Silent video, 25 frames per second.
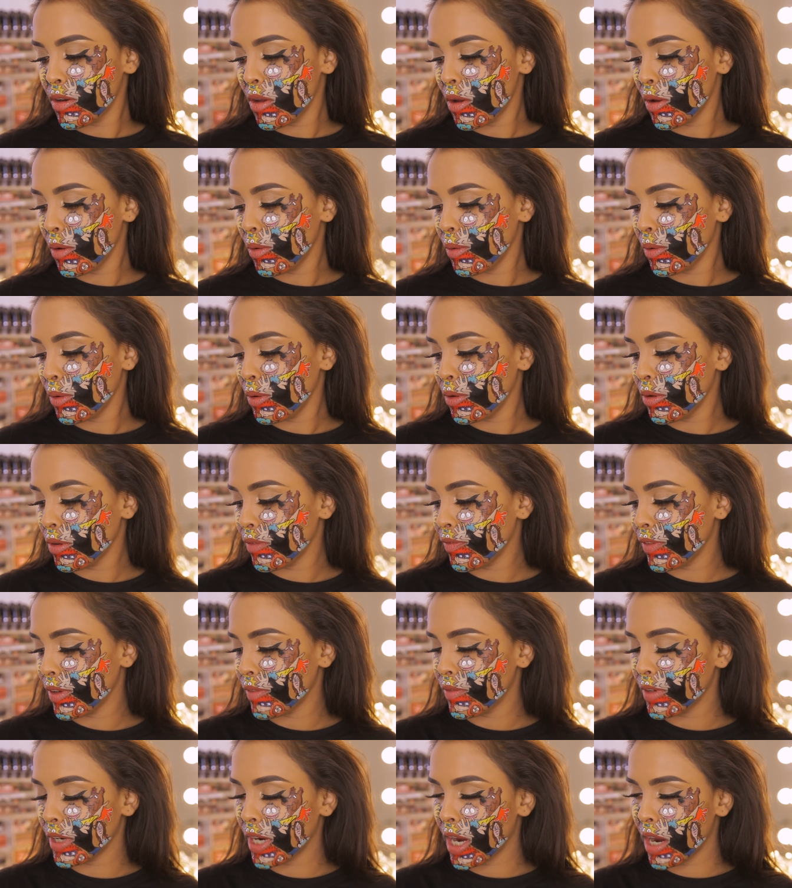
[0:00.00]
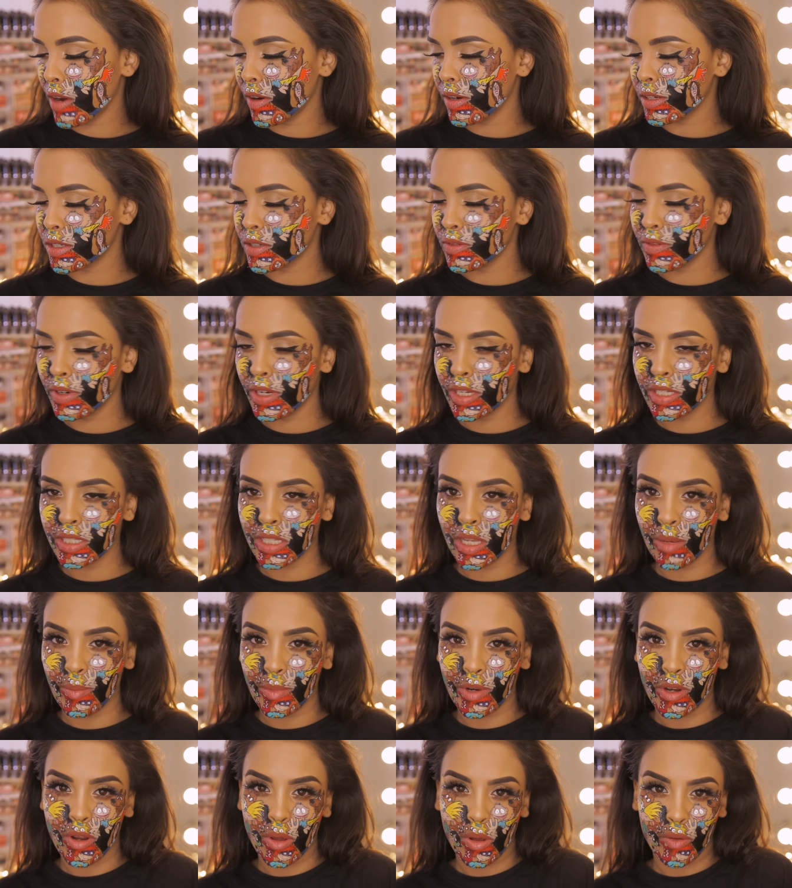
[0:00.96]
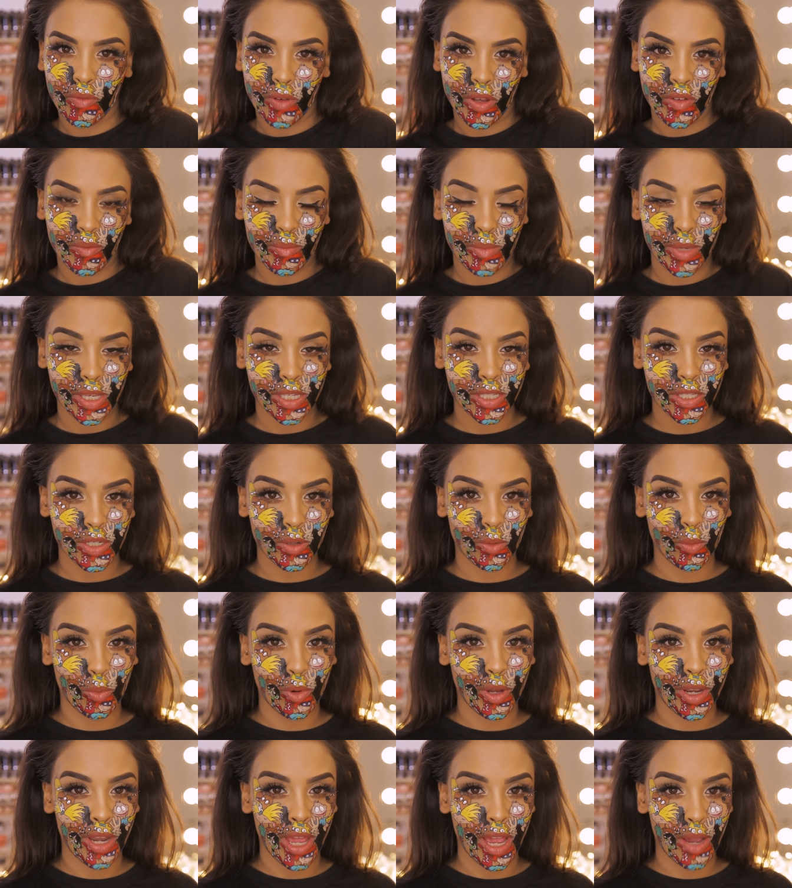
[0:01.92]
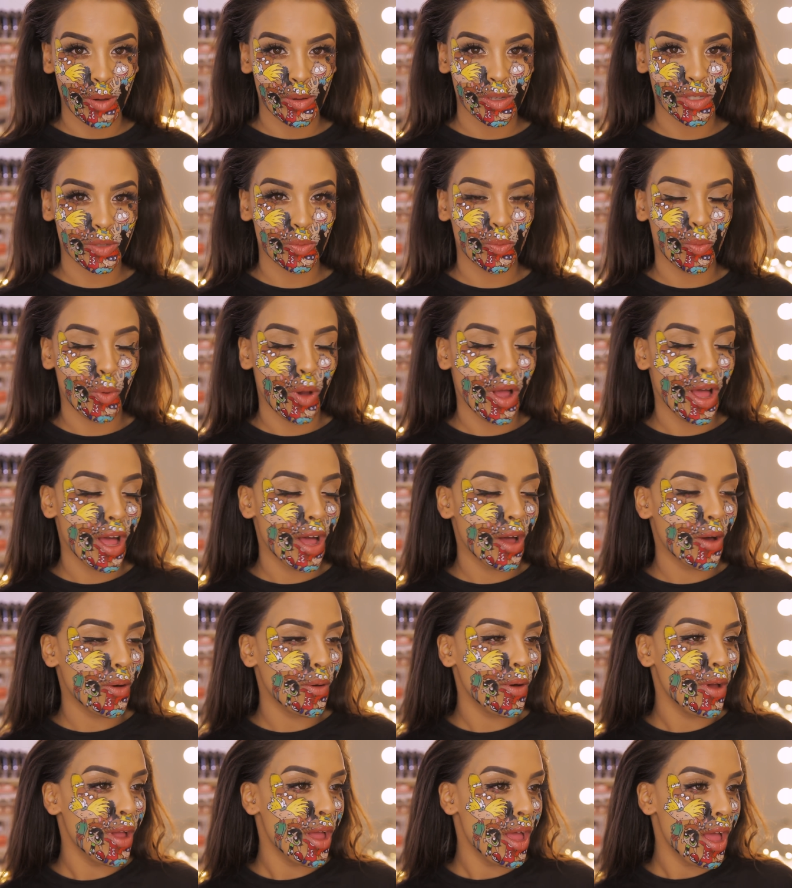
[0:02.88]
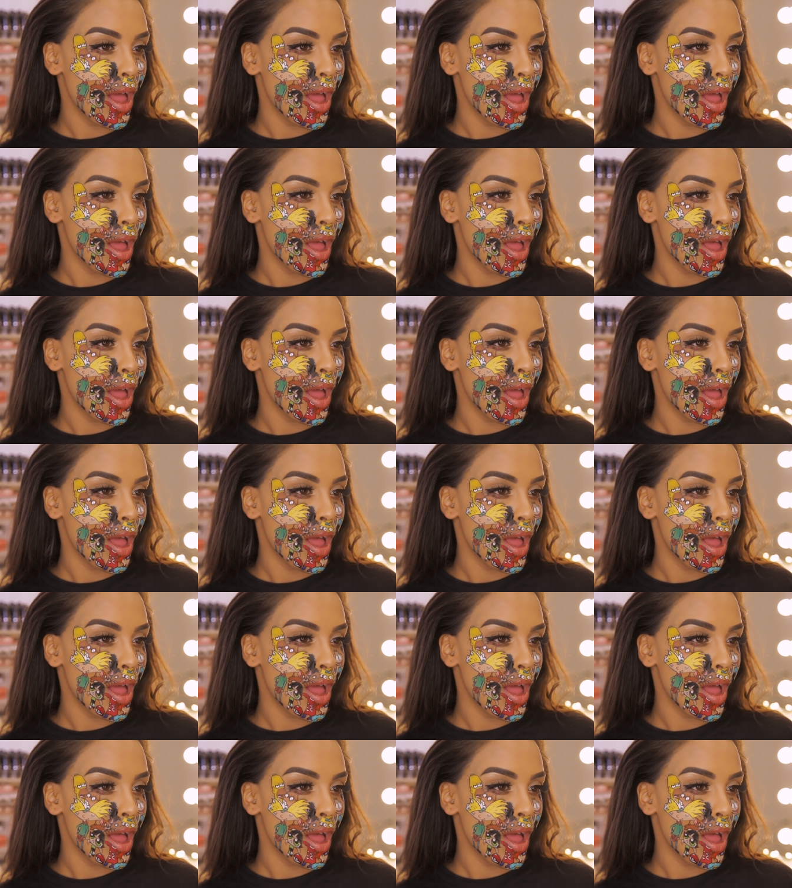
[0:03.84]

know who your favourite character is. Let me know if I've missed one out as well.